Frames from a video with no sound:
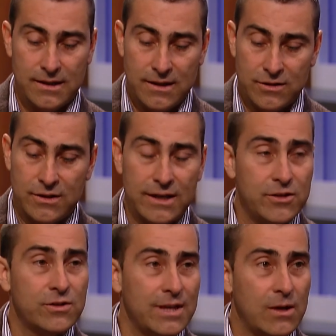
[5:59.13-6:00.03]
is a nice
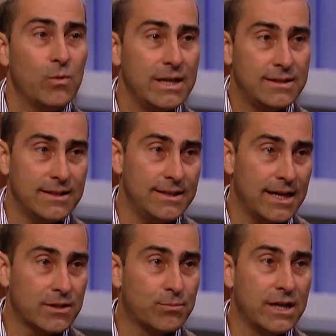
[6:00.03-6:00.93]
segue to the
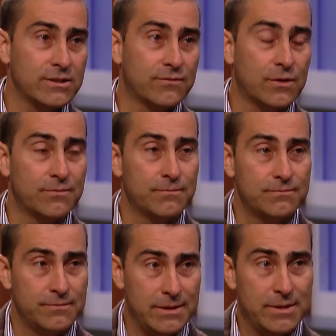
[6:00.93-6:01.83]
next project for
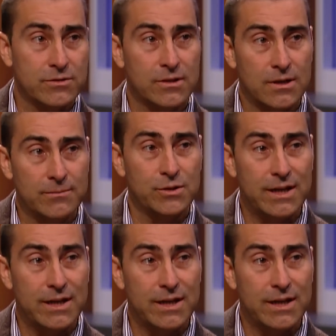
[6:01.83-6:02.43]
females to come to.